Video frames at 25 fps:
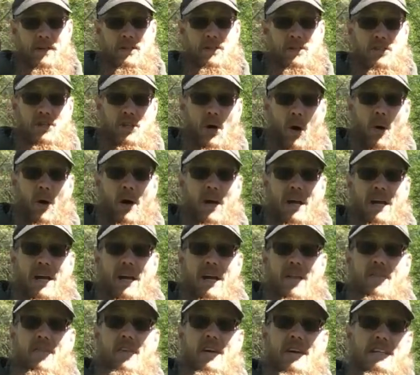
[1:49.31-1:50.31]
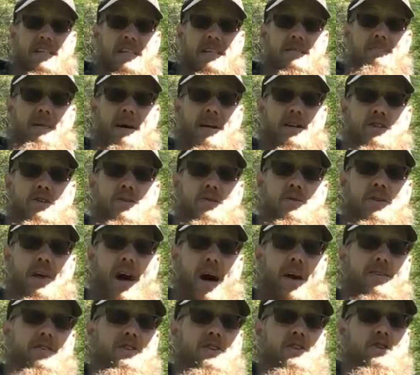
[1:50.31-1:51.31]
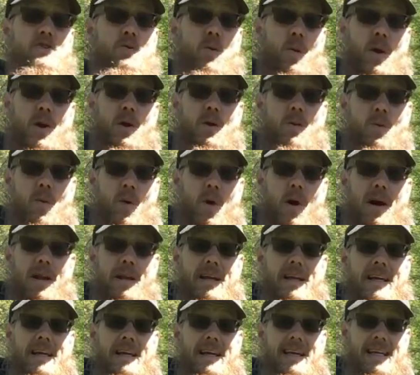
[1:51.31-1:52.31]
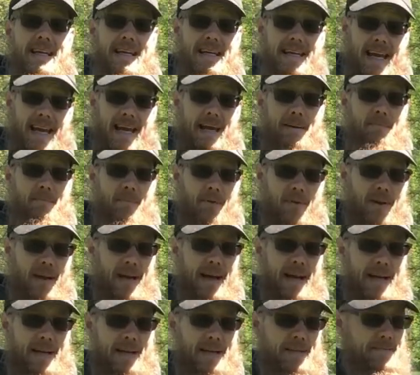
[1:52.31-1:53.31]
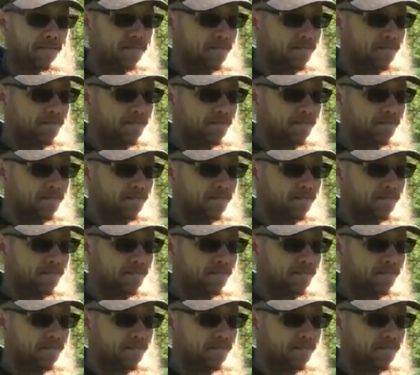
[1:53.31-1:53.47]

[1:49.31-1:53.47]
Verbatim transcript: So this is my 2021 game plan.